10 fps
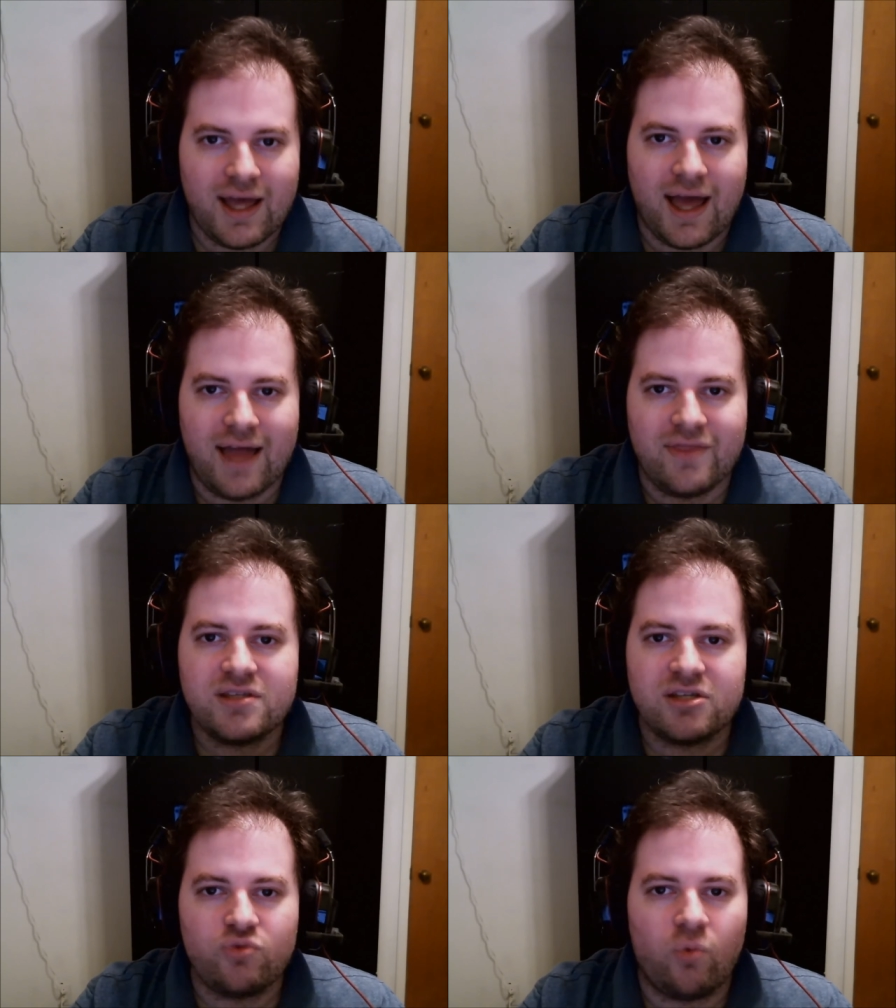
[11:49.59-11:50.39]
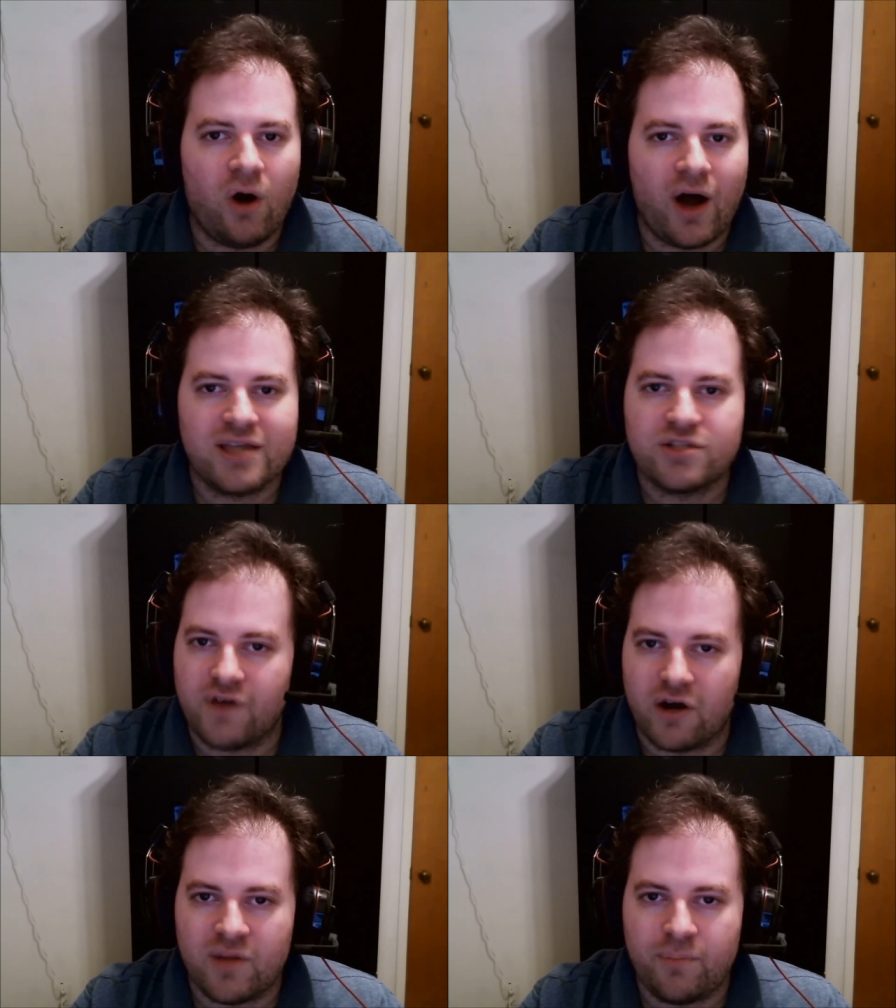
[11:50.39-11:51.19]
And this is why it's
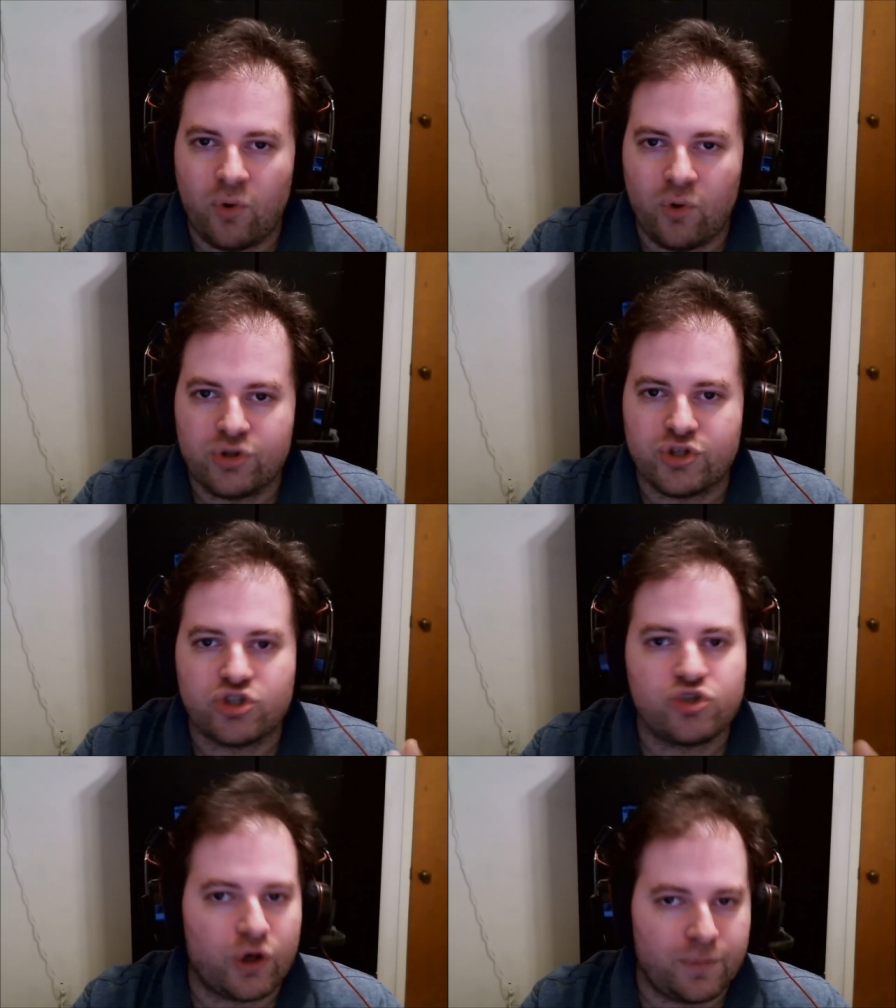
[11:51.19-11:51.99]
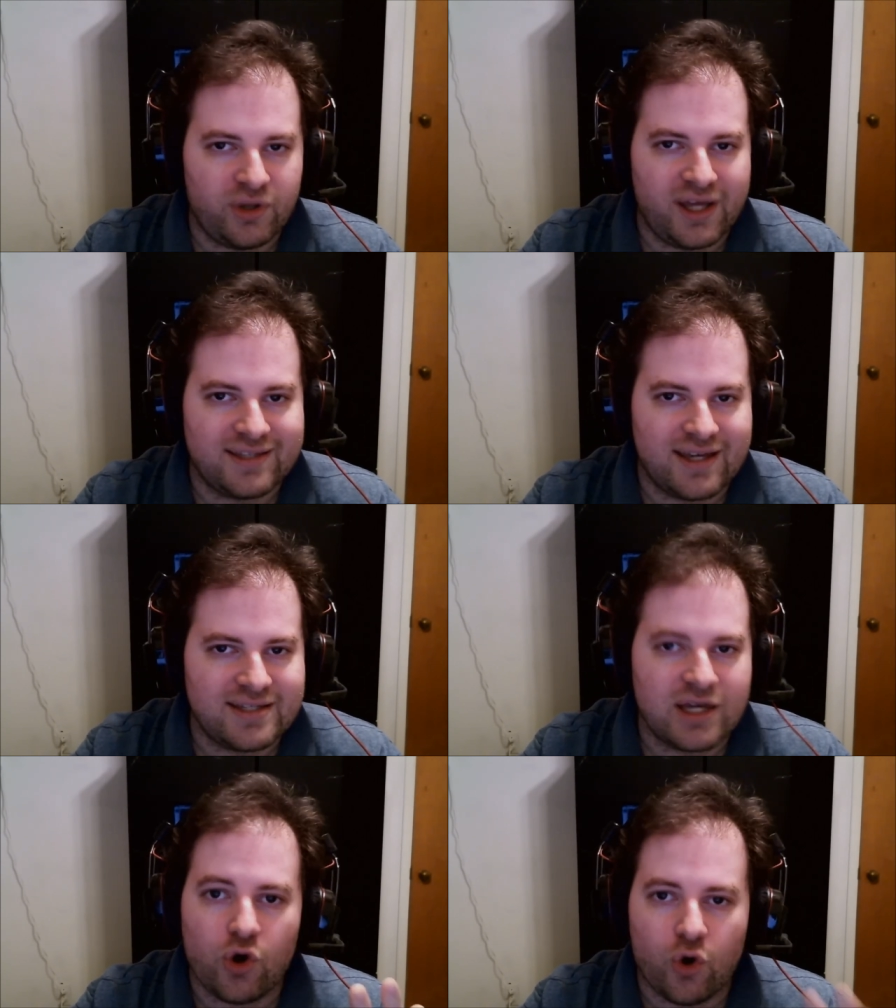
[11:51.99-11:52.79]
very important to start
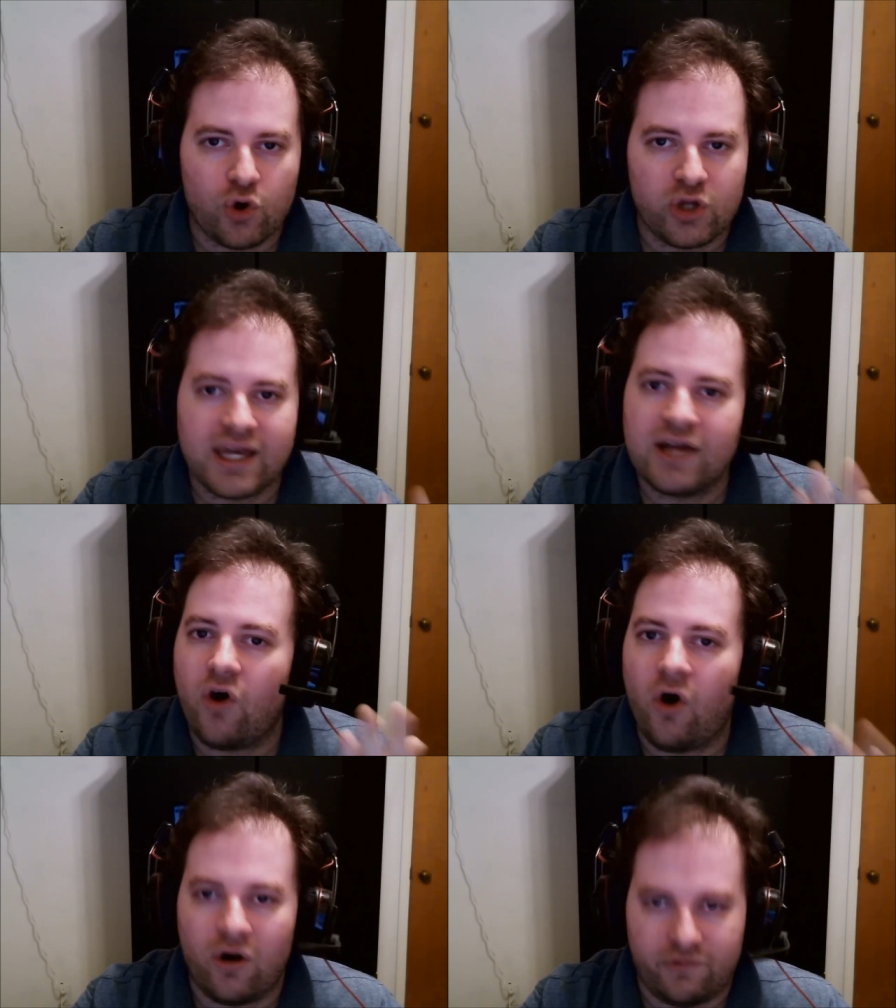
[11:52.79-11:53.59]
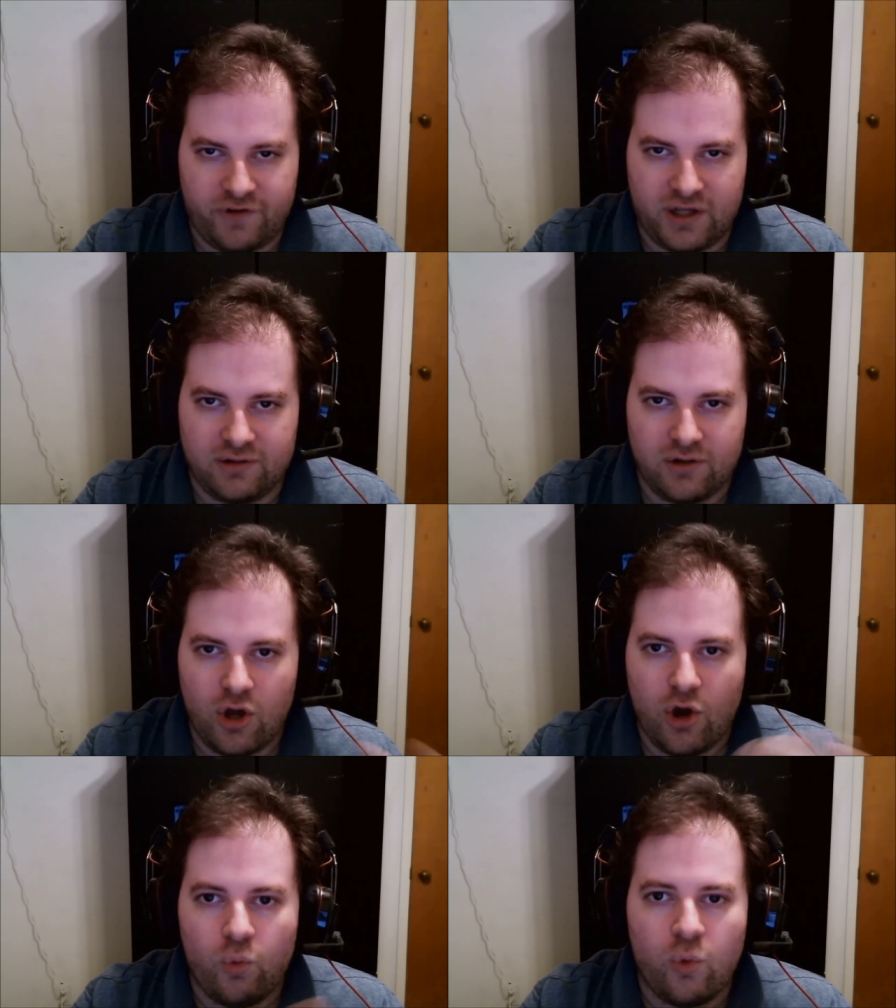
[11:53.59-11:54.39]
playtesting early and often
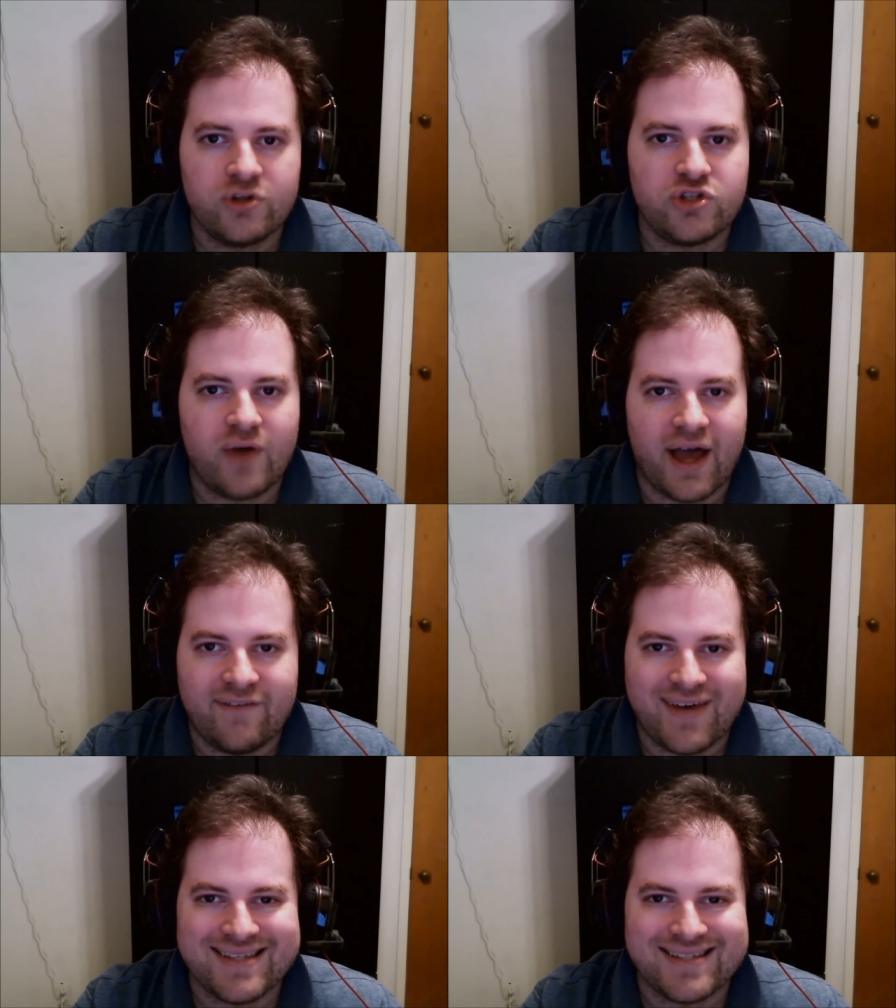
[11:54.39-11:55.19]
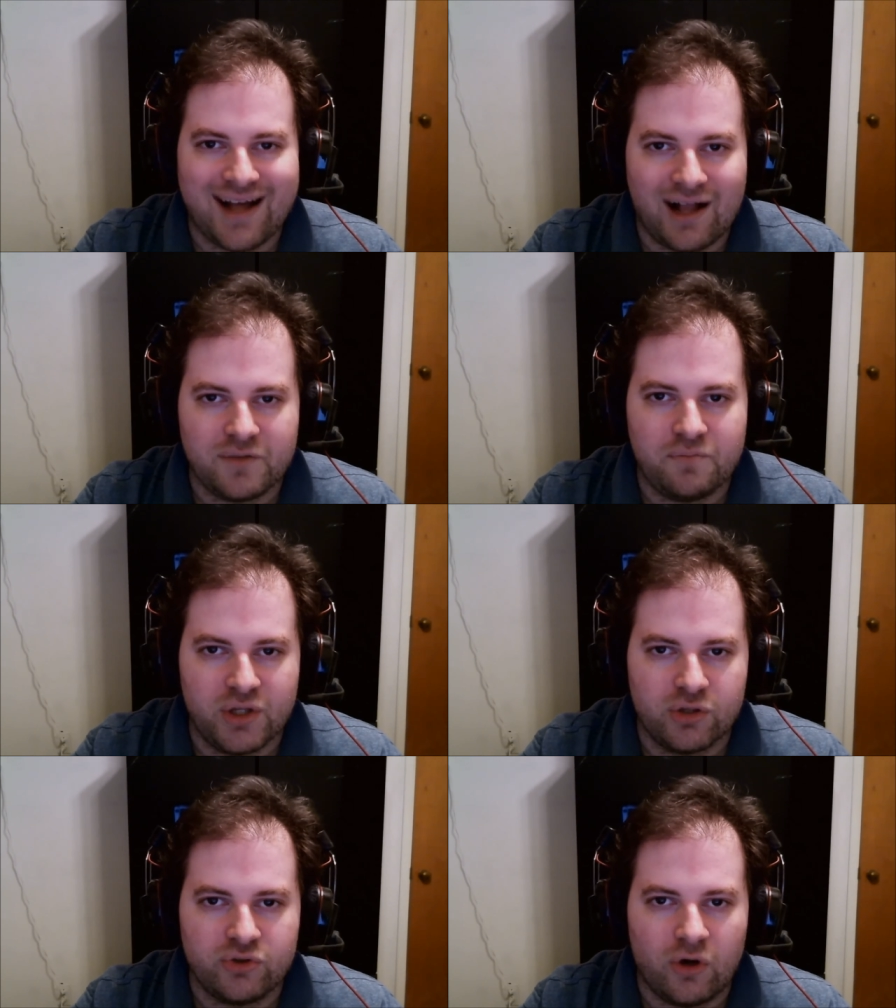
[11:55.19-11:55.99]
once you have a solid
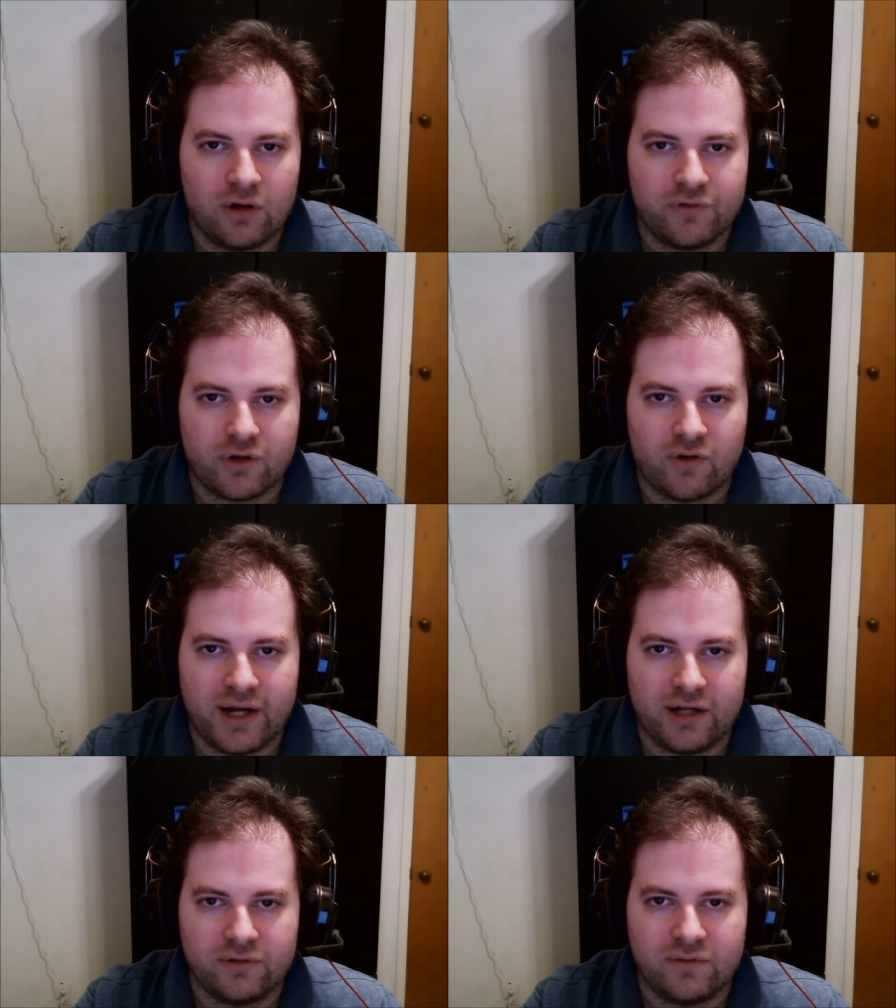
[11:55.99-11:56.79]
build off the ground.